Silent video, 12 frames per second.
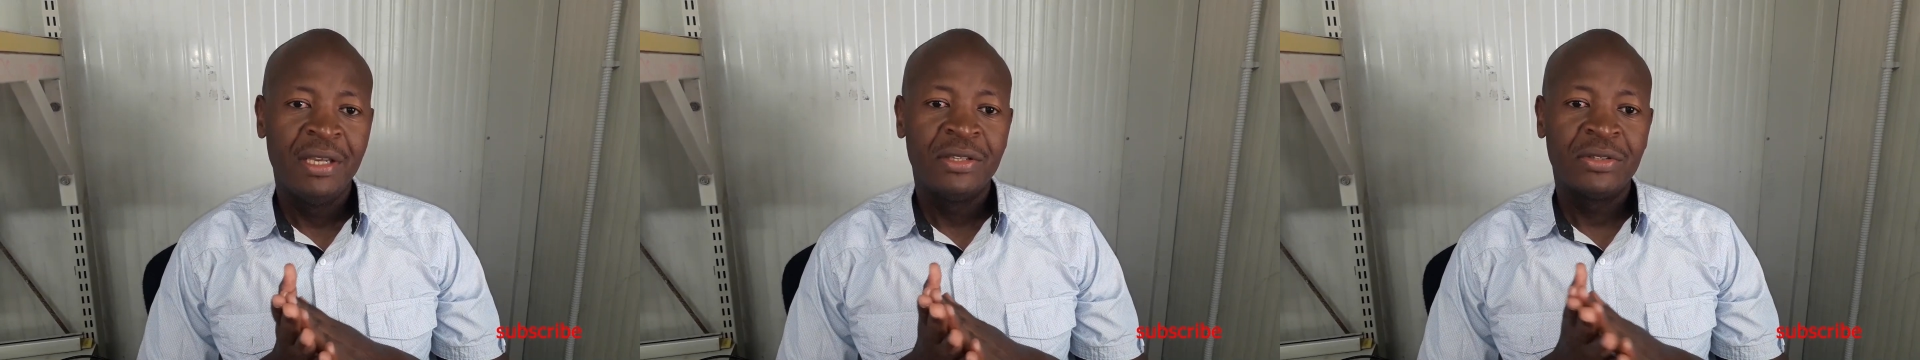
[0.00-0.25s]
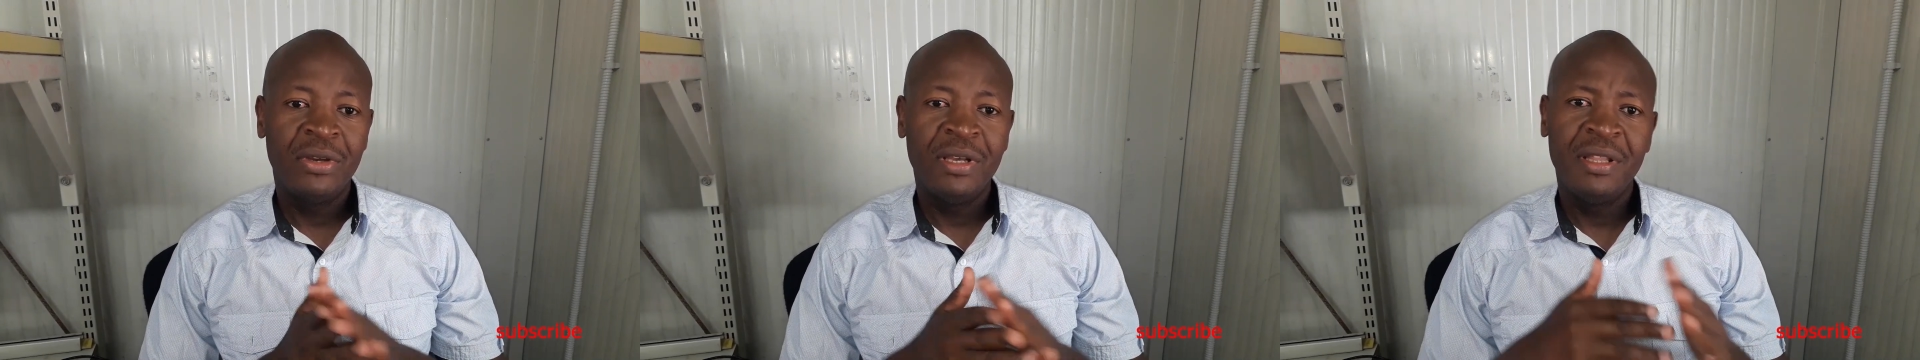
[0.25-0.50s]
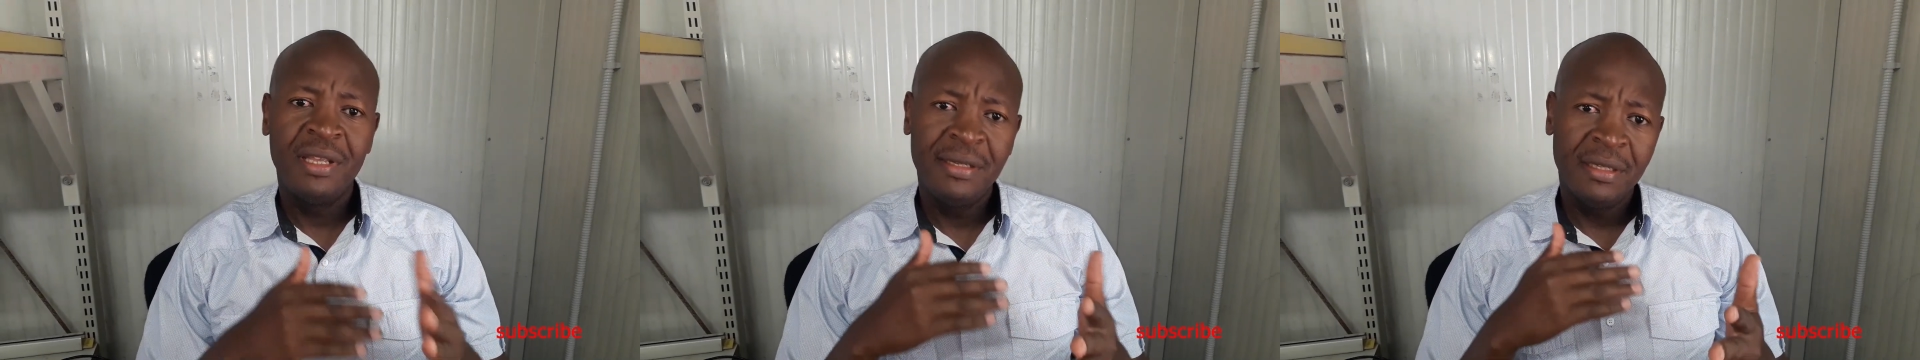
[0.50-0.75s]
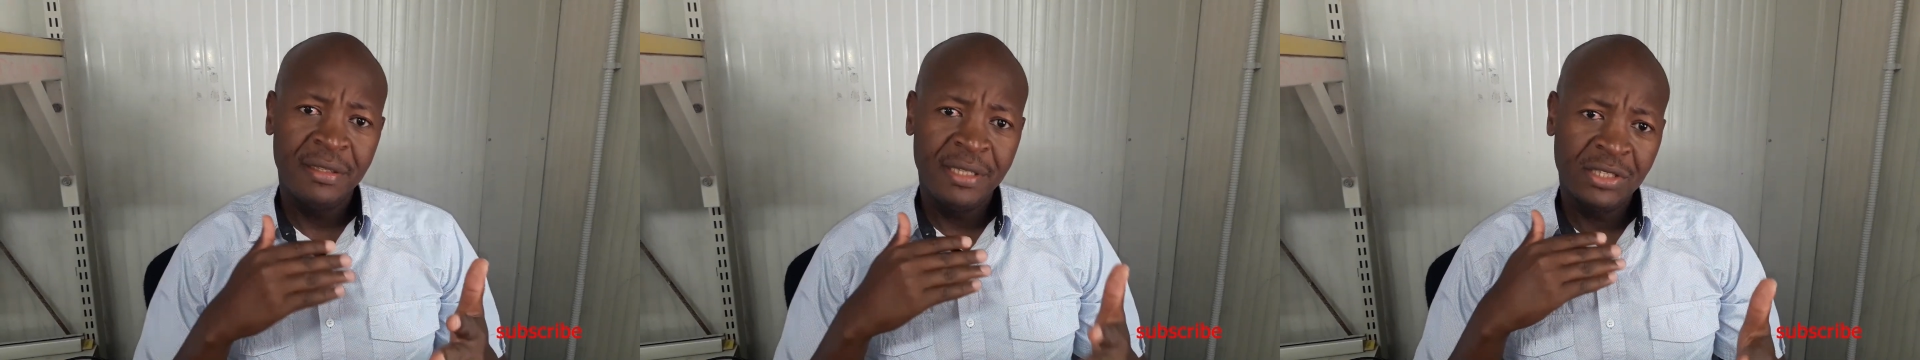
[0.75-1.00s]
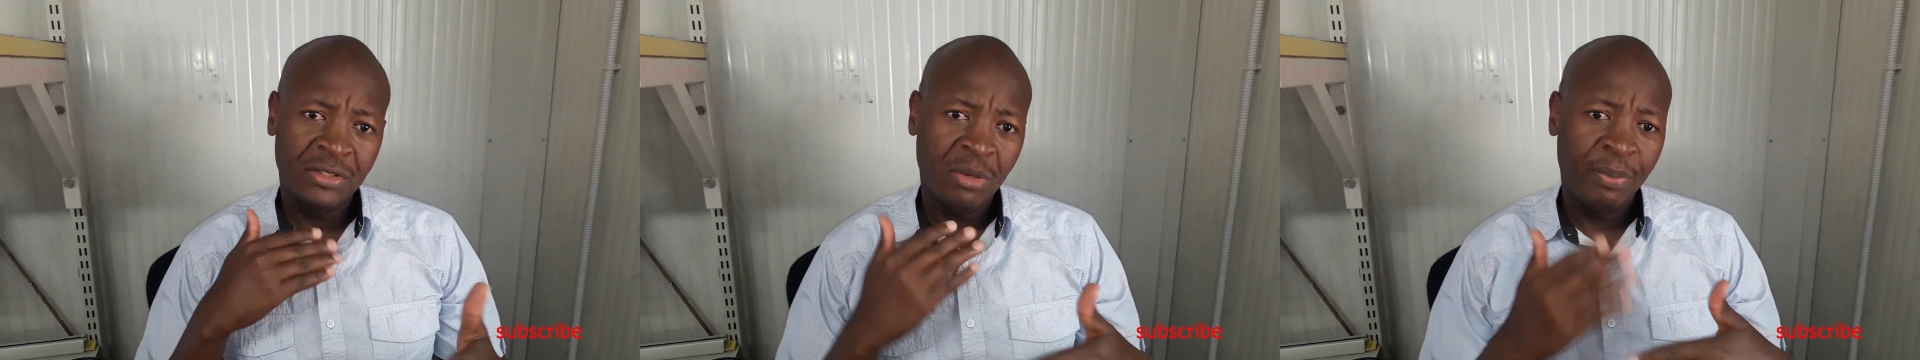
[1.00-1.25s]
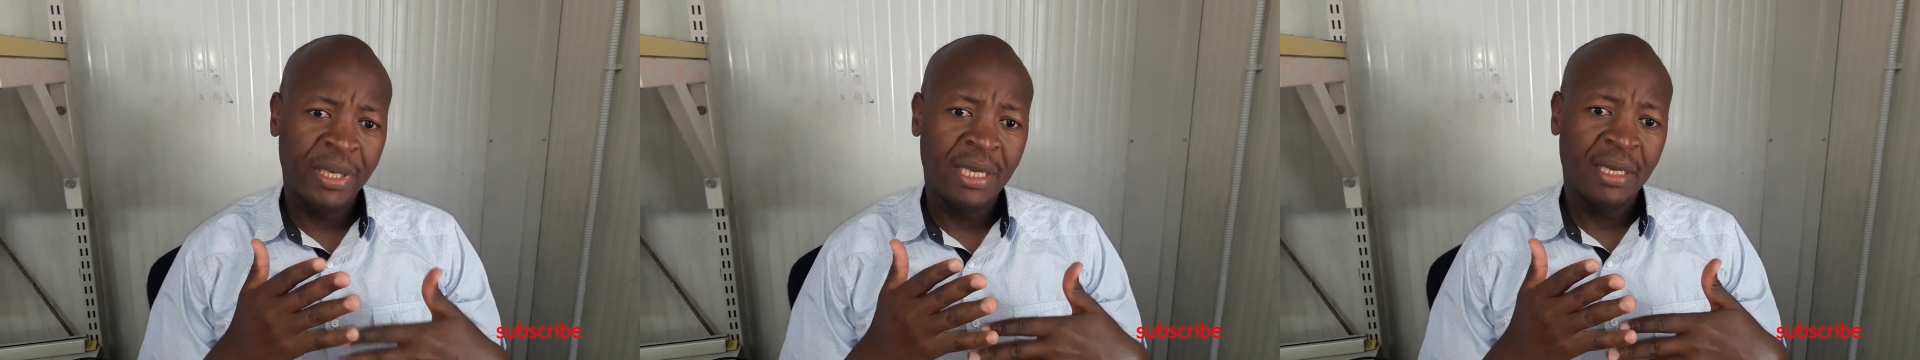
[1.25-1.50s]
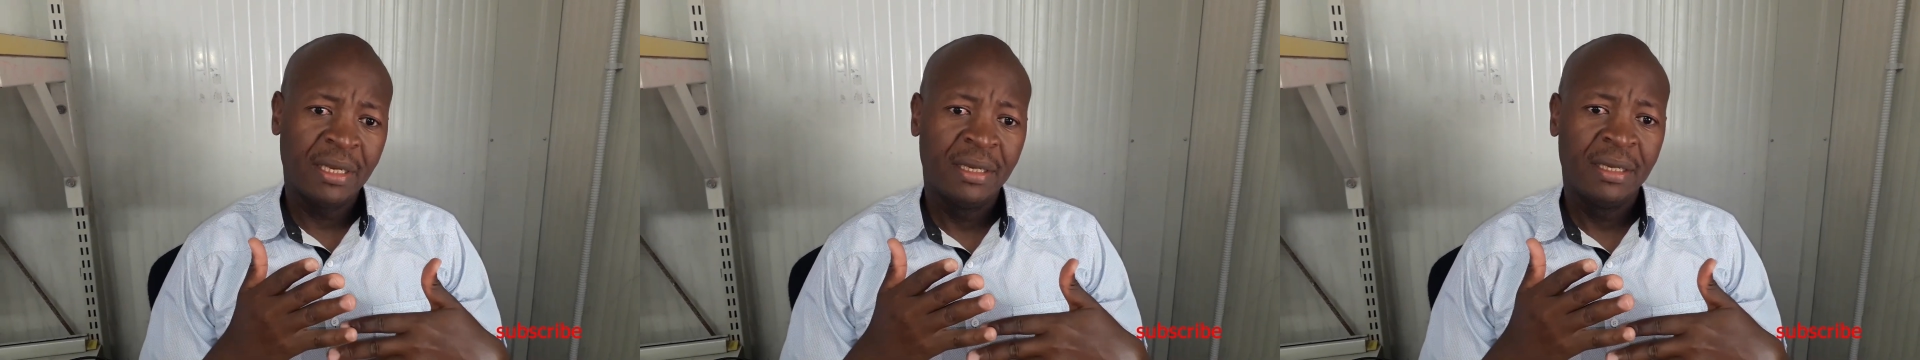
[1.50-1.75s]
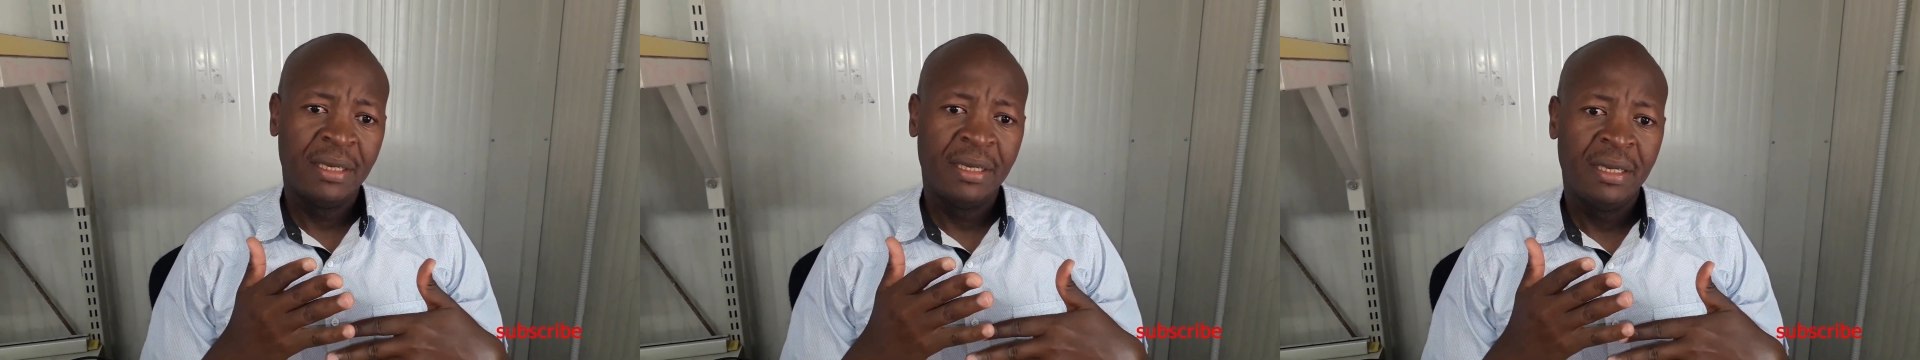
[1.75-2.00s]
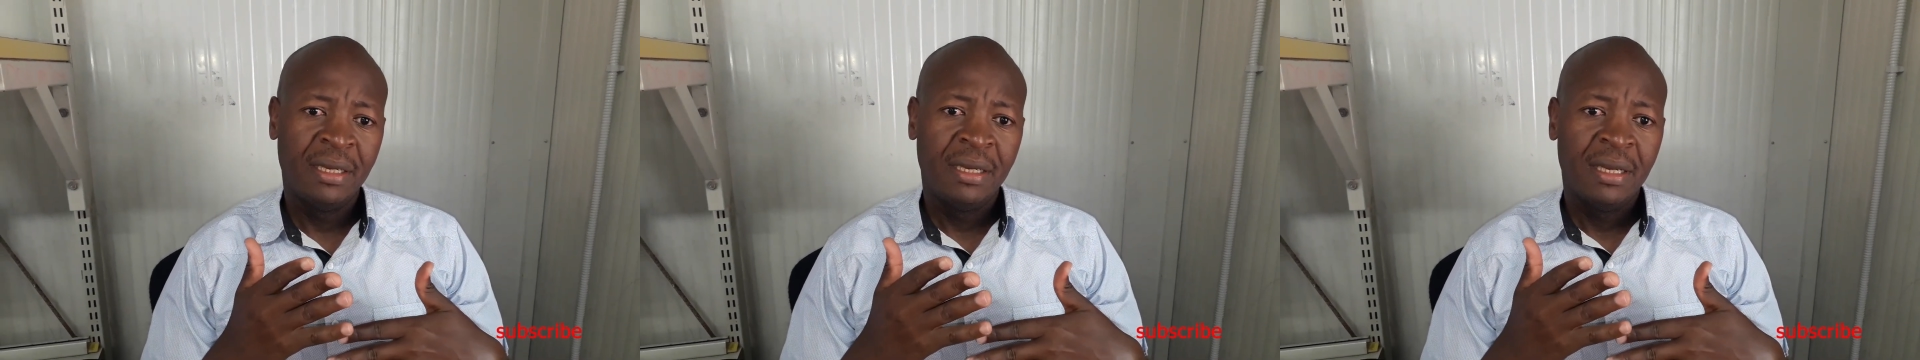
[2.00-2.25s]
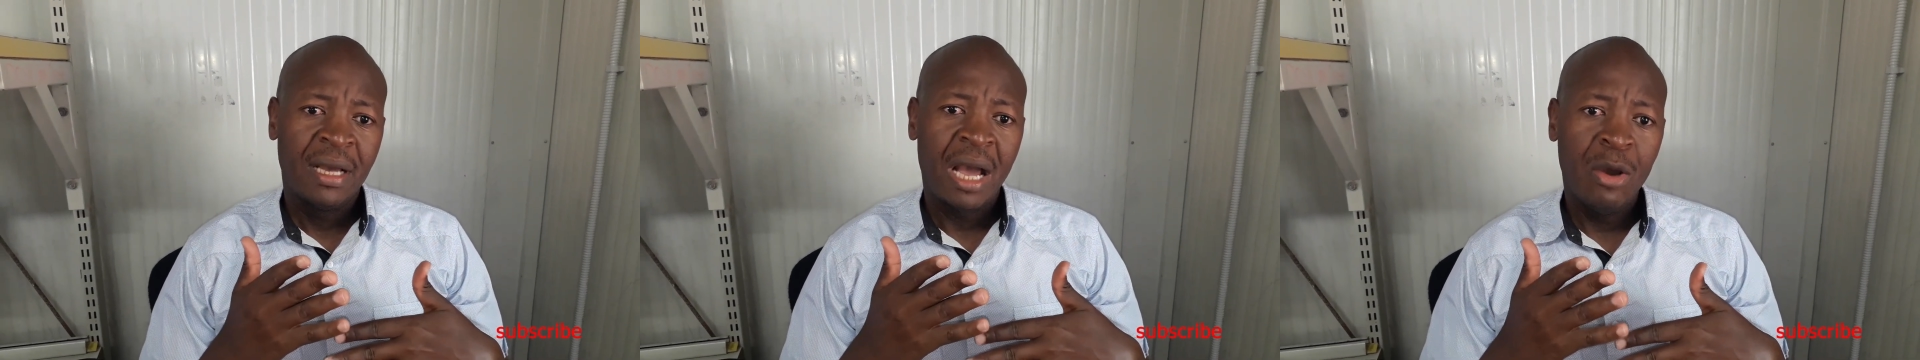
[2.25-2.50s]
So in this topic, I